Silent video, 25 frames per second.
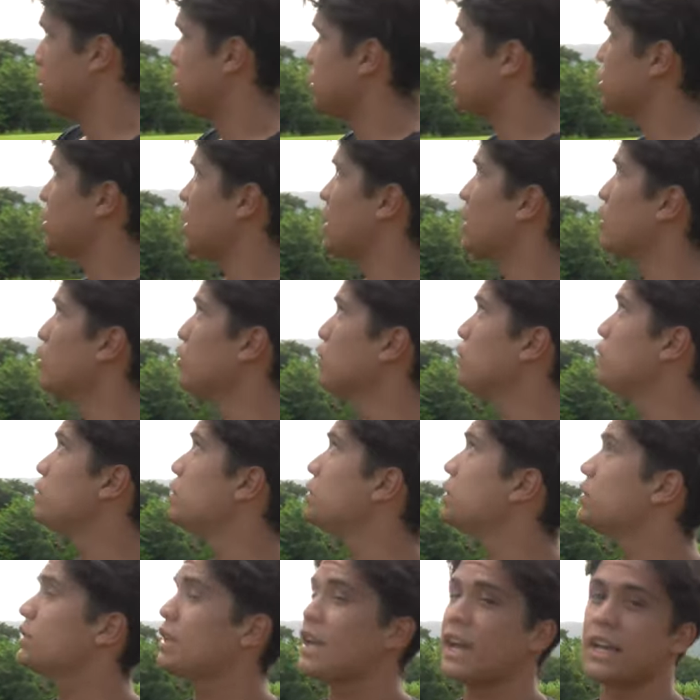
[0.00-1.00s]

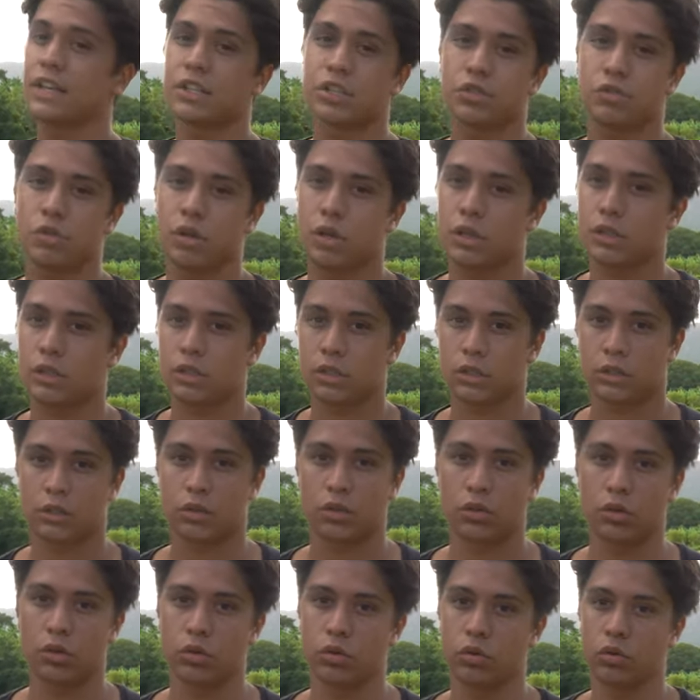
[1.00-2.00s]
shelves, gas struts,
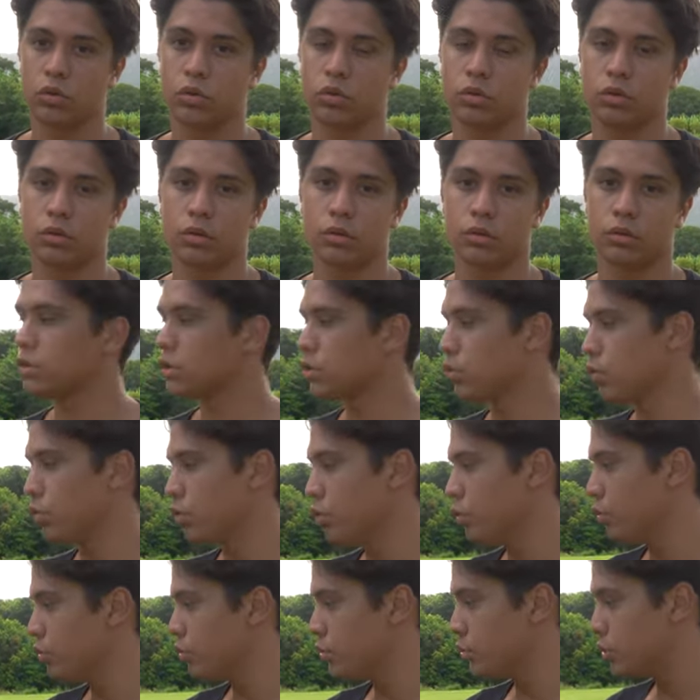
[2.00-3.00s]
glue,
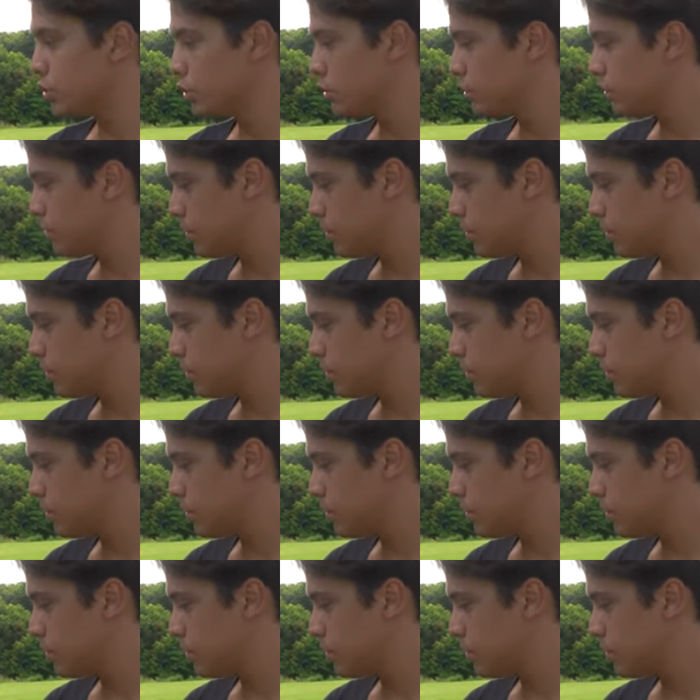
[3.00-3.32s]
screws,